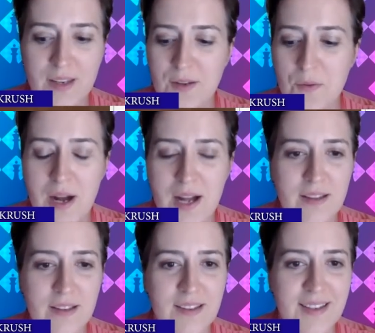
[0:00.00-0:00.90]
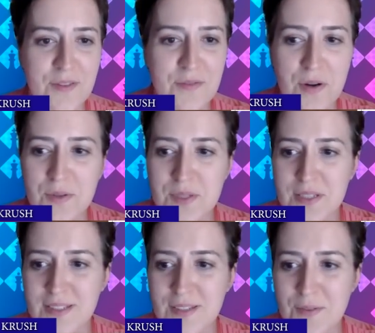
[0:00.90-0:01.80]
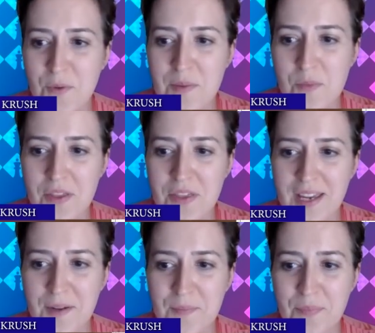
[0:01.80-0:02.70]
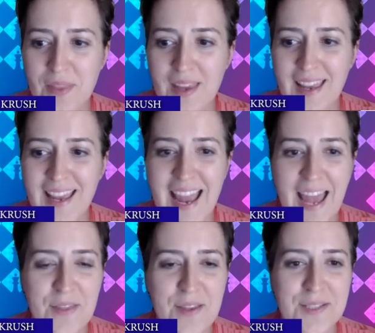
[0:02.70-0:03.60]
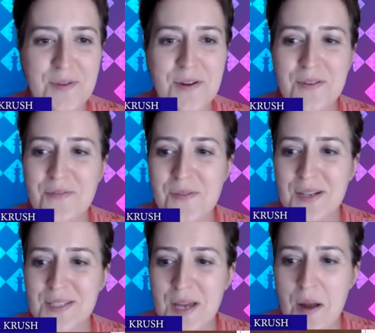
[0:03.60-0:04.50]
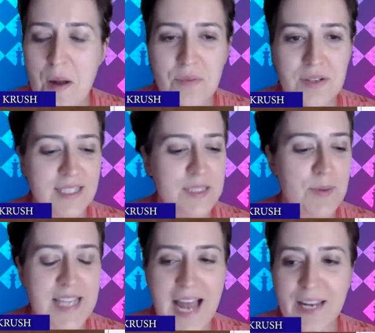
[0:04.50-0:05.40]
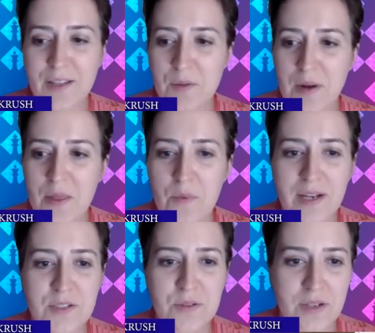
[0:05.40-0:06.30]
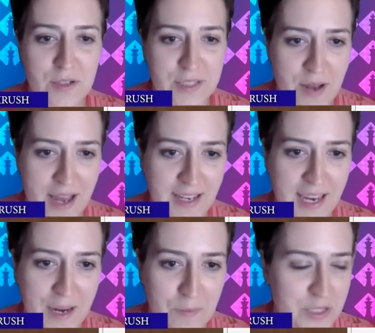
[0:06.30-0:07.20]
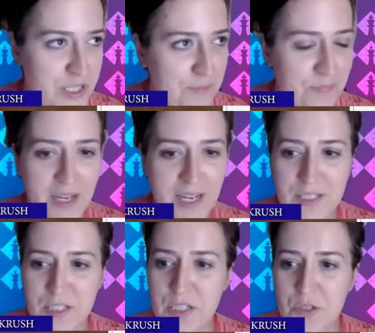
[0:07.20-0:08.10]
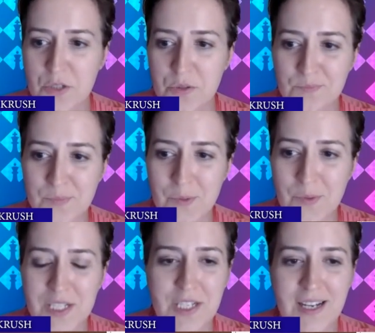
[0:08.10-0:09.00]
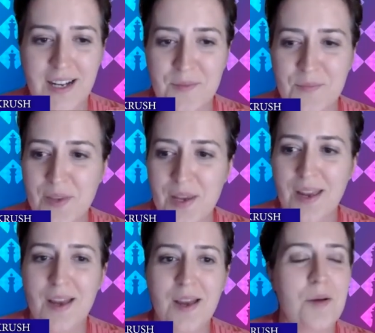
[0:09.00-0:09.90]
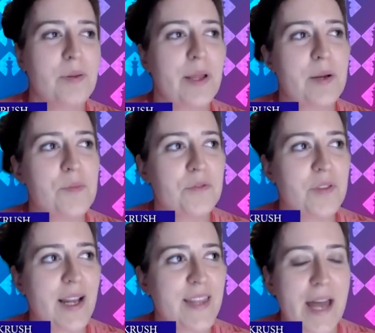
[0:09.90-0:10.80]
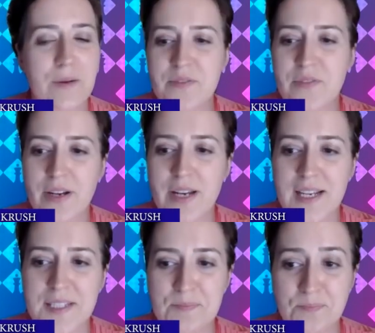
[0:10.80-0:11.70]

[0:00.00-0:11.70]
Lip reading: Well, he throws one more thing. And this move was pretty spectacular. And by the way, Judith also had a game against Siju, where she played a move like that. It was very nice.